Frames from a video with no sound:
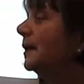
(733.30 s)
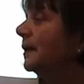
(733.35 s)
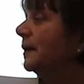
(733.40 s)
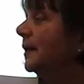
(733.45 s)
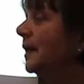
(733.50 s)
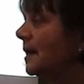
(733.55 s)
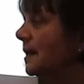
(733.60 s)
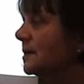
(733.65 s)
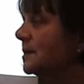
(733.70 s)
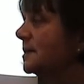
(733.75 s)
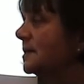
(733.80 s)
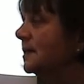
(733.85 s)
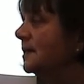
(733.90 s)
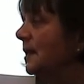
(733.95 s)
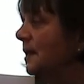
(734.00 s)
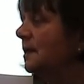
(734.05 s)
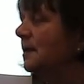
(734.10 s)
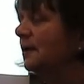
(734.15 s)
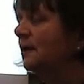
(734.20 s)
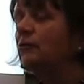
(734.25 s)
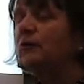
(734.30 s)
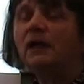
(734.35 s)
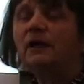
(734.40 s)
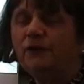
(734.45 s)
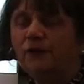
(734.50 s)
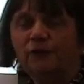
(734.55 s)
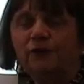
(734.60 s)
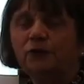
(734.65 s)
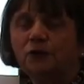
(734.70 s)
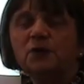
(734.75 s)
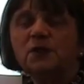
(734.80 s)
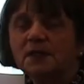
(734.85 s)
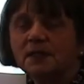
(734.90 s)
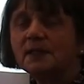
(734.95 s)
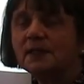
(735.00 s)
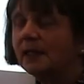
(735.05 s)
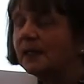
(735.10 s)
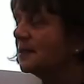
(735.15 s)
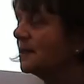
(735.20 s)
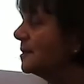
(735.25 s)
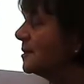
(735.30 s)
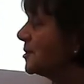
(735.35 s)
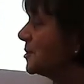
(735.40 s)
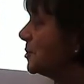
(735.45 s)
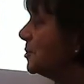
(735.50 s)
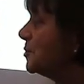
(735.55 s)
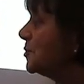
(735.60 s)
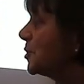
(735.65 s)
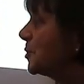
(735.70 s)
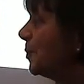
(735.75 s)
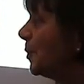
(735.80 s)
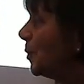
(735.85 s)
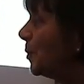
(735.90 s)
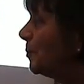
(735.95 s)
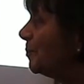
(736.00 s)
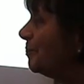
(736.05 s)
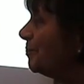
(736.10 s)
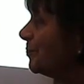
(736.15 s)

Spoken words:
that gravy food isn't suitable.